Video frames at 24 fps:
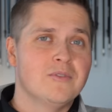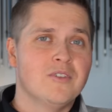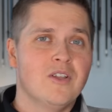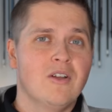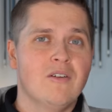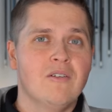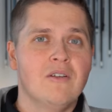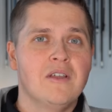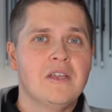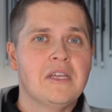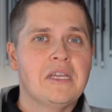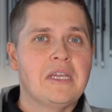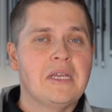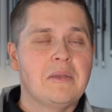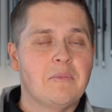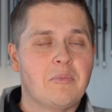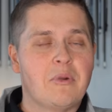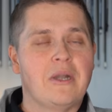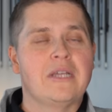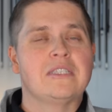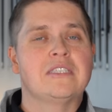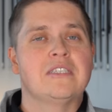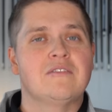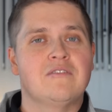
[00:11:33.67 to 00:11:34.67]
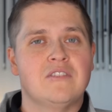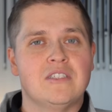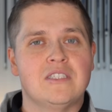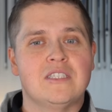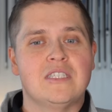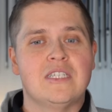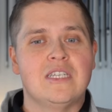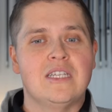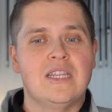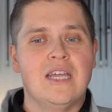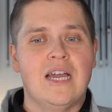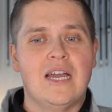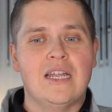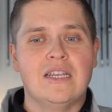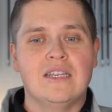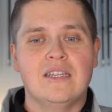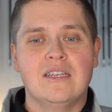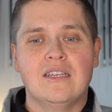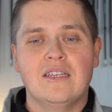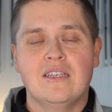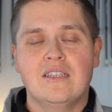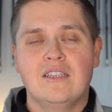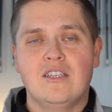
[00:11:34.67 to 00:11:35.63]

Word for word: So impressive to see that